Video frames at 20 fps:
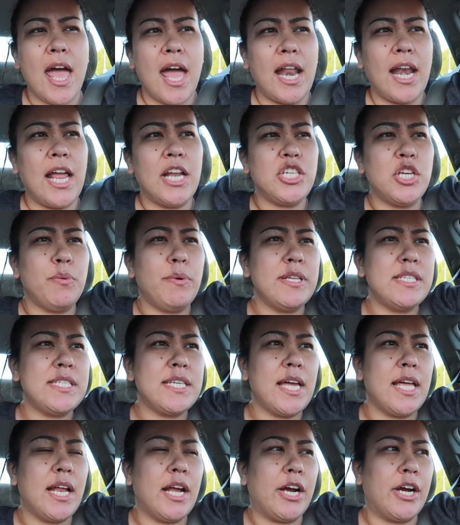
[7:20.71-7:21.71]
And AJ wants
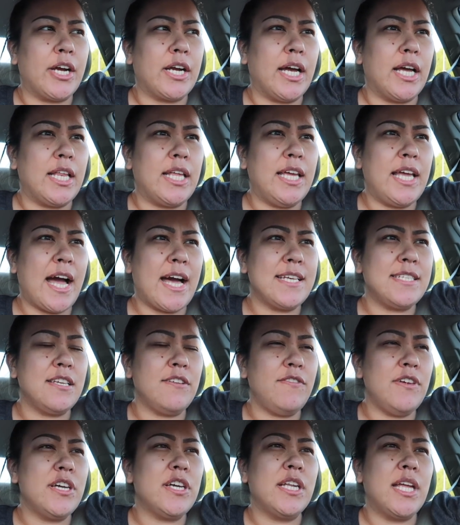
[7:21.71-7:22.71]
to get a haircut. He asked
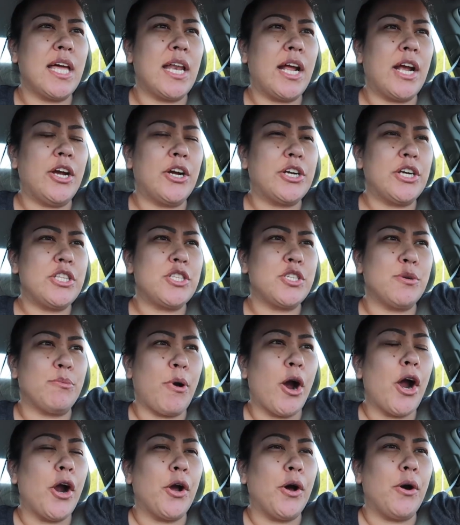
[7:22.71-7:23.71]
if he could get a haircut
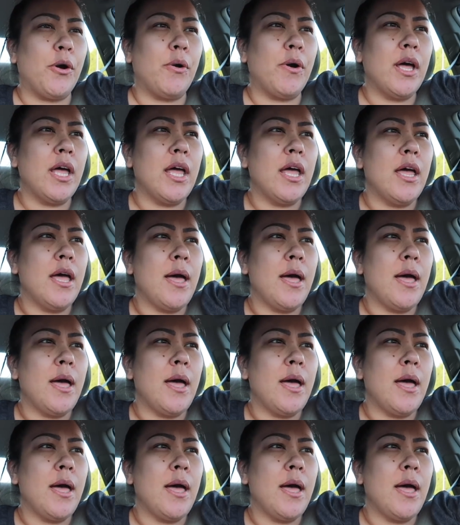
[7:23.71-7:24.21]
tomorrow,